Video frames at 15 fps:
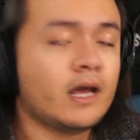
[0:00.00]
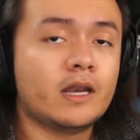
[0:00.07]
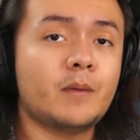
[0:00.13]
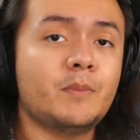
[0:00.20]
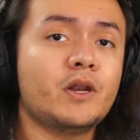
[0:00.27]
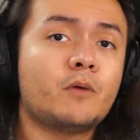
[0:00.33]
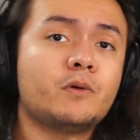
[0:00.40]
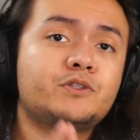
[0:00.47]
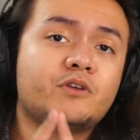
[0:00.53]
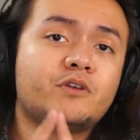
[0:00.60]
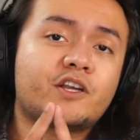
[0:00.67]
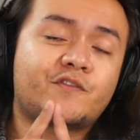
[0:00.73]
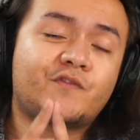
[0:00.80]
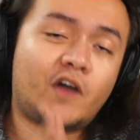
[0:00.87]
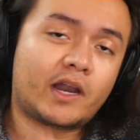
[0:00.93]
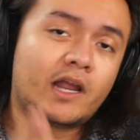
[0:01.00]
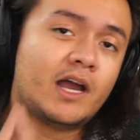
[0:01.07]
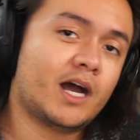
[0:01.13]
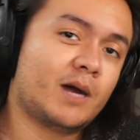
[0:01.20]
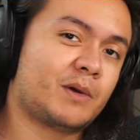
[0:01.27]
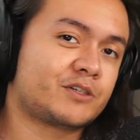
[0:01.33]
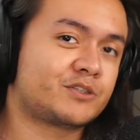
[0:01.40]
Let me know what you guys thought
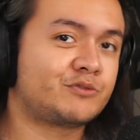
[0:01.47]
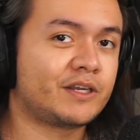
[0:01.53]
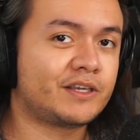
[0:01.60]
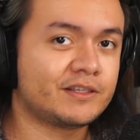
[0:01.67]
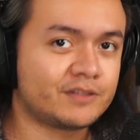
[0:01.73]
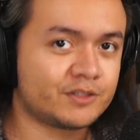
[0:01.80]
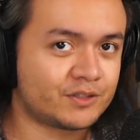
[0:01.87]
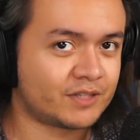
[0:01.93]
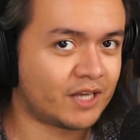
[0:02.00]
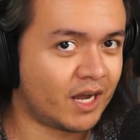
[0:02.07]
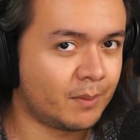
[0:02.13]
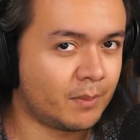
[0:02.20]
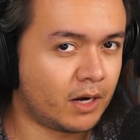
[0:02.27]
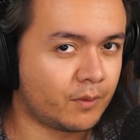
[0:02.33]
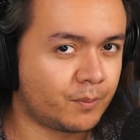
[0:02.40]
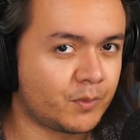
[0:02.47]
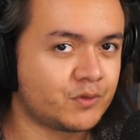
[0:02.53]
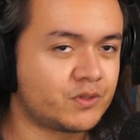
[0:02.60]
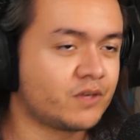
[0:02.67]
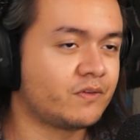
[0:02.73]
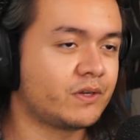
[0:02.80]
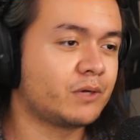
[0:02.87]
about Stray Kids' time out
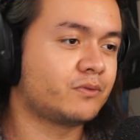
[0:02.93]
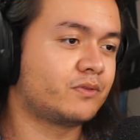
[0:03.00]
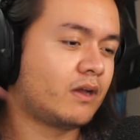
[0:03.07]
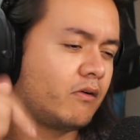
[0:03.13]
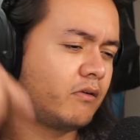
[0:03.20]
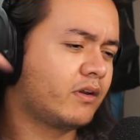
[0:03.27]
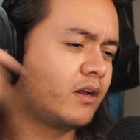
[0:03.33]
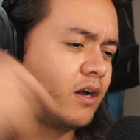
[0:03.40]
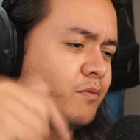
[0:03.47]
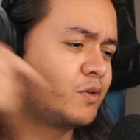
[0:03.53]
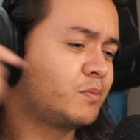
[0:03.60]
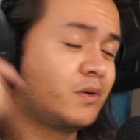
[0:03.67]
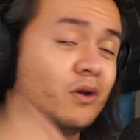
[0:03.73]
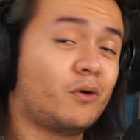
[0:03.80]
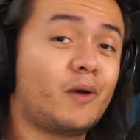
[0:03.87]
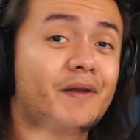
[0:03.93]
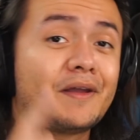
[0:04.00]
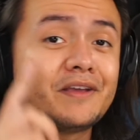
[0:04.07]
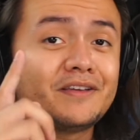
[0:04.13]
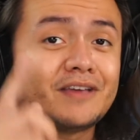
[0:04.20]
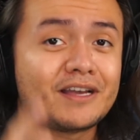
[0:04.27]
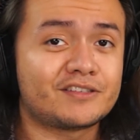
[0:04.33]
music video down in the comments below, and
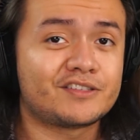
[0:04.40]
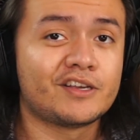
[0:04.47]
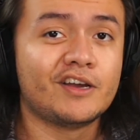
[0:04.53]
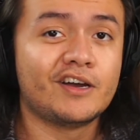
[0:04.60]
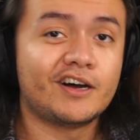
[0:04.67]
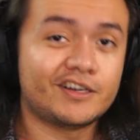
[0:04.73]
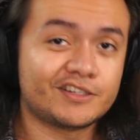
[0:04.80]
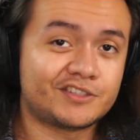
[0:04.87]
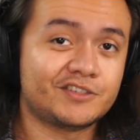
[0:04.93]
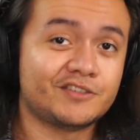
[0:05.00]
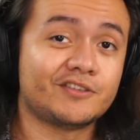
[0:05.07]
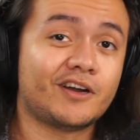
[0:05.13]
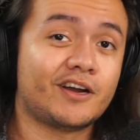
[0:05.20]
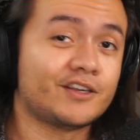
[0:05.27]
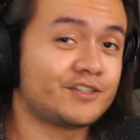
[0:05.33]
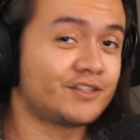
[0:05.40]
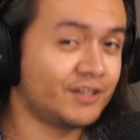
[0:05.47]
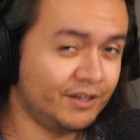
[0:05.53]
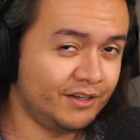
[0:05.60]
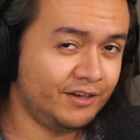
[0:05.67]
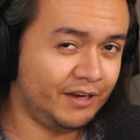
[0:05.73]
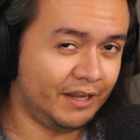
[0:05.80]
I guess I'll see you guys
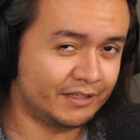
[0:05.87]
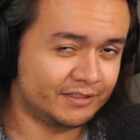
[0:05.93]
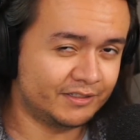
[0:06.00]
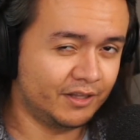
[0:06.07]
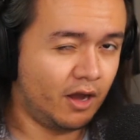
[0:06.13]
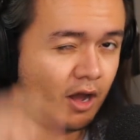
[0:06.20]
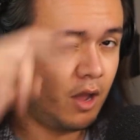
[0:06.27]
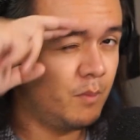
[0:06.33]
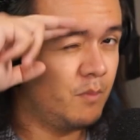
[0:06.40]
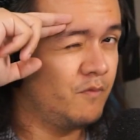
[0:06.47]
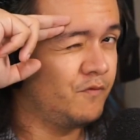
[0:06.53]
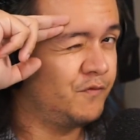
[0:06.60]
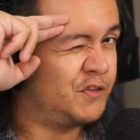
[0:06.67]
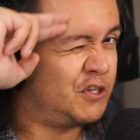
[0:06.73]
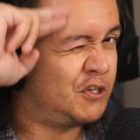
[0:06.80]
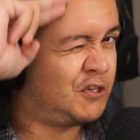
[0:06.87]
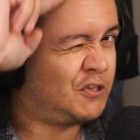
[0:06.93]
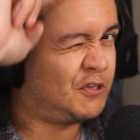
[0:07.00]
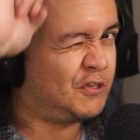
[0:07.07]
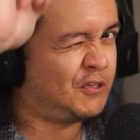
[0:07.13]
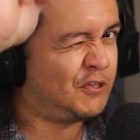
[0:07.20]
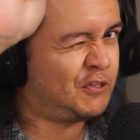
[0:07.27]
next
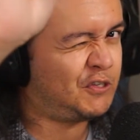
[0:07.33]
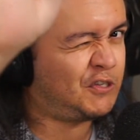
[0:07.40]
time.